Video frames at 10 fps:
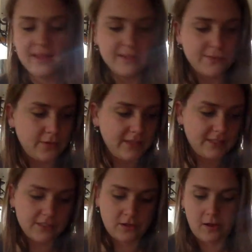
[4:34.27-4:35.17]
So
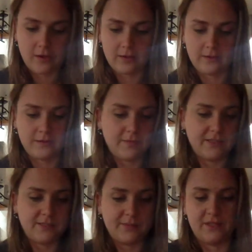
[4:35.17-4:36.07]
let's talk a little
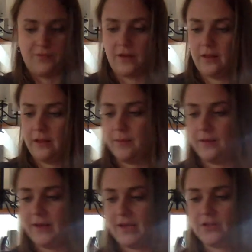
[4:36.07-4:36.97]
bit specifically
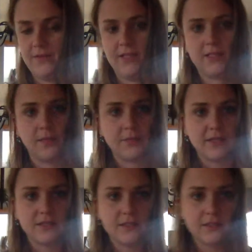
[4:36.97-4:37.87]
about each of these
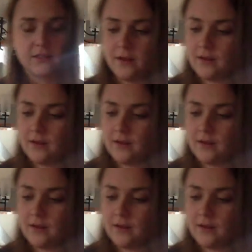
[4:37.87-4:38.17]
subtests.